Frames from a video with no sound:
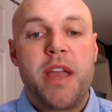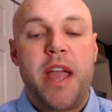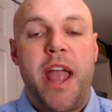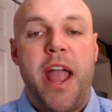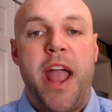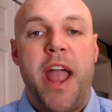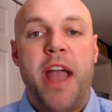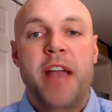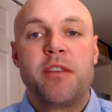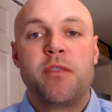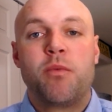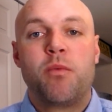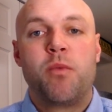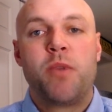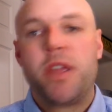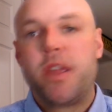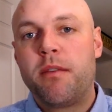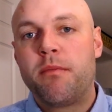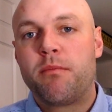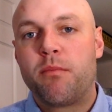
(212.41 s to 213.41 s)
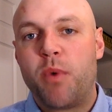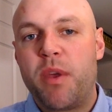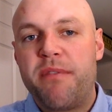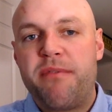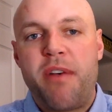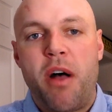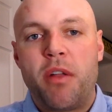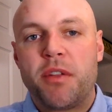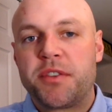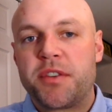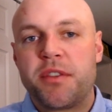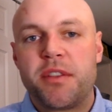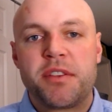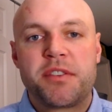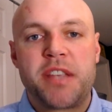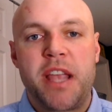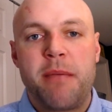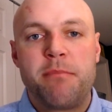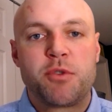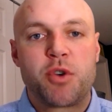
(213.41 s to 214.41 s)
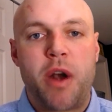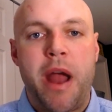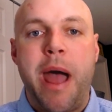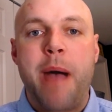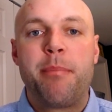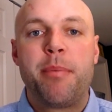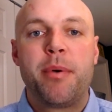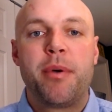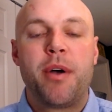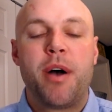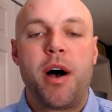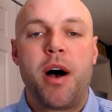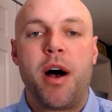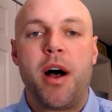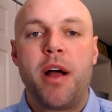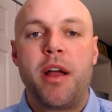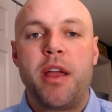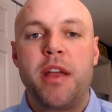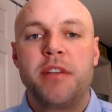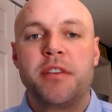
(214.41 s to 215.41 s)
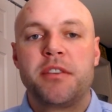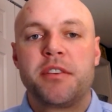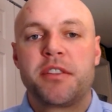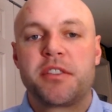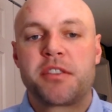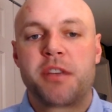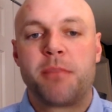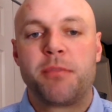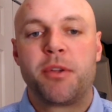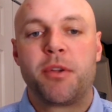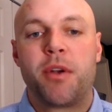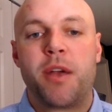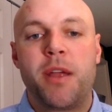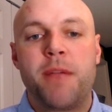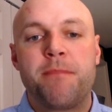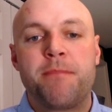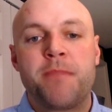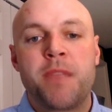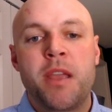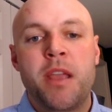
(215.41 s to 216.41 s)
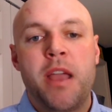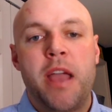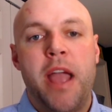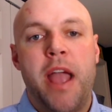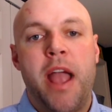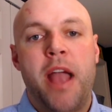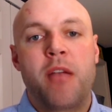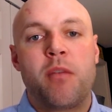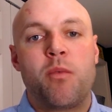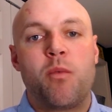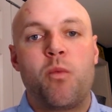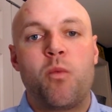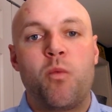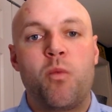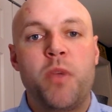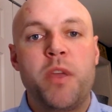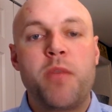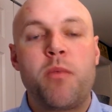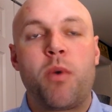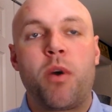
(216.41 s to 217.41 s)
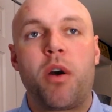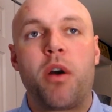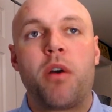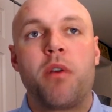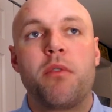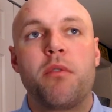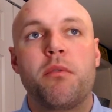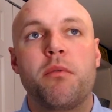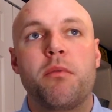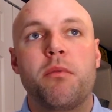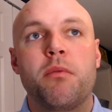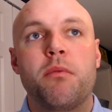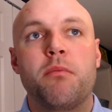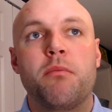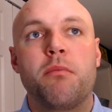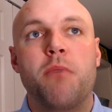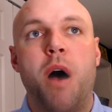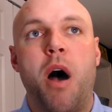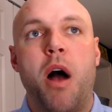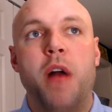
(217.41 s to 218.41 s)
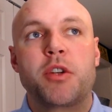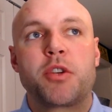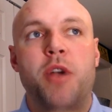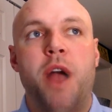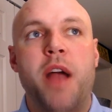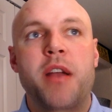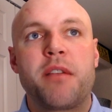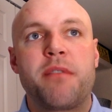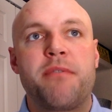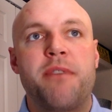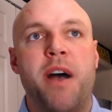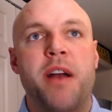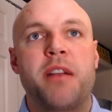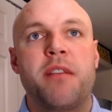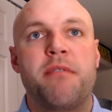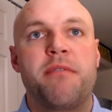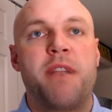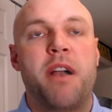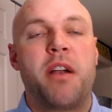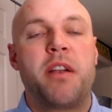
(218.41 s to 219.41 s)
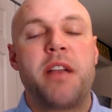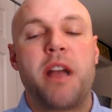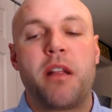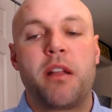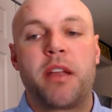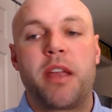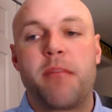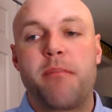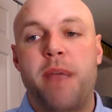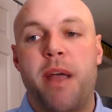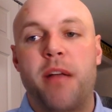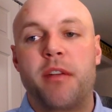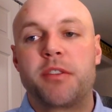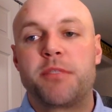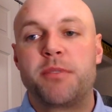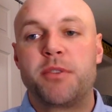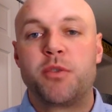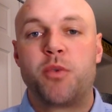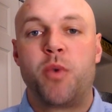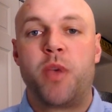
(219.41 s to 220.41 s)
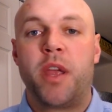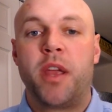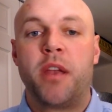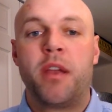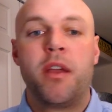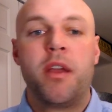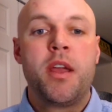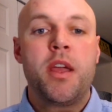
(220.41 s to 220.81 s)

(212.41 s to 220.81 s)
And we fell into the same trap to some degree, and we were trying to find a very delicate balance between